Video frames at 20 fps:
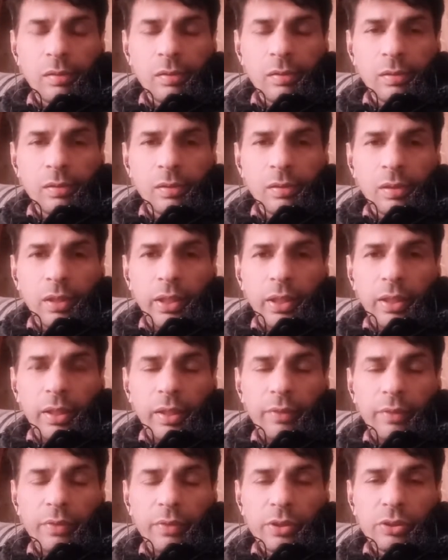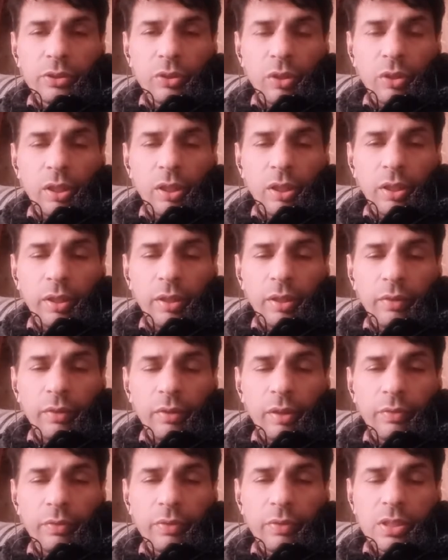And it was not a
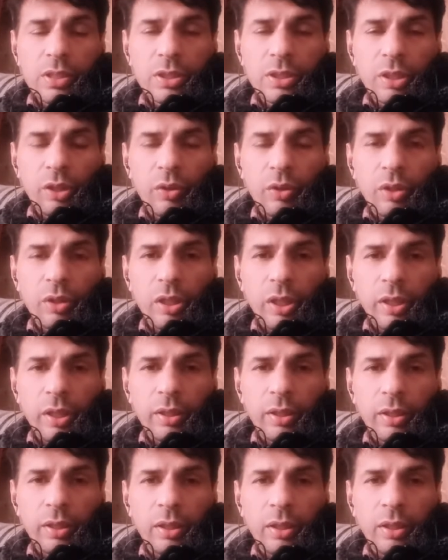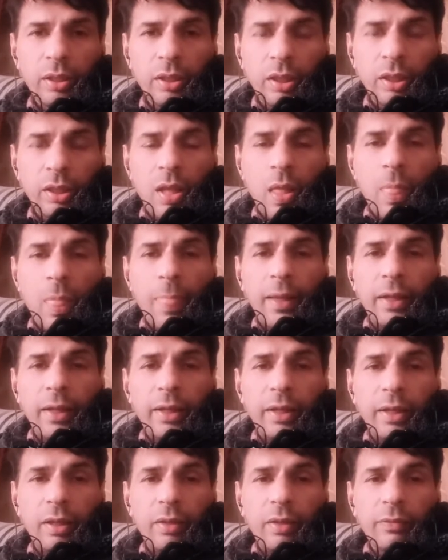reverse recording. It
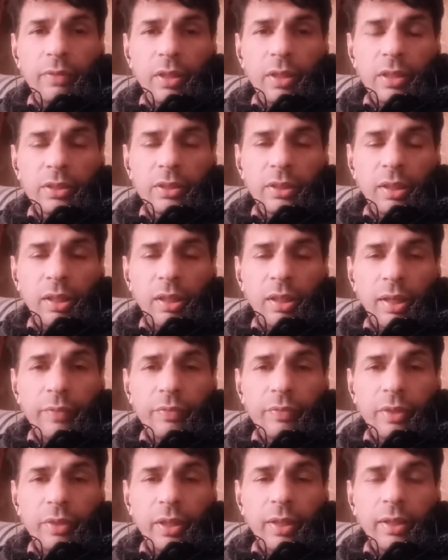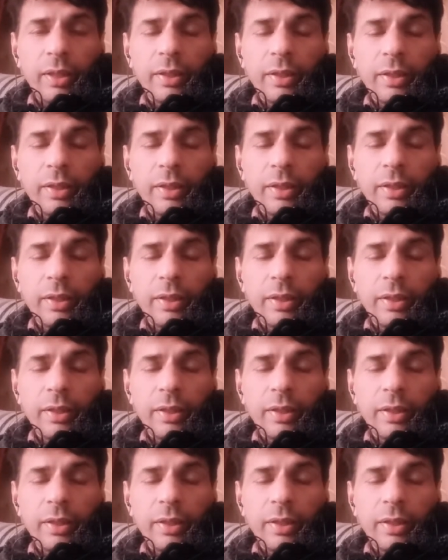was a live telecast.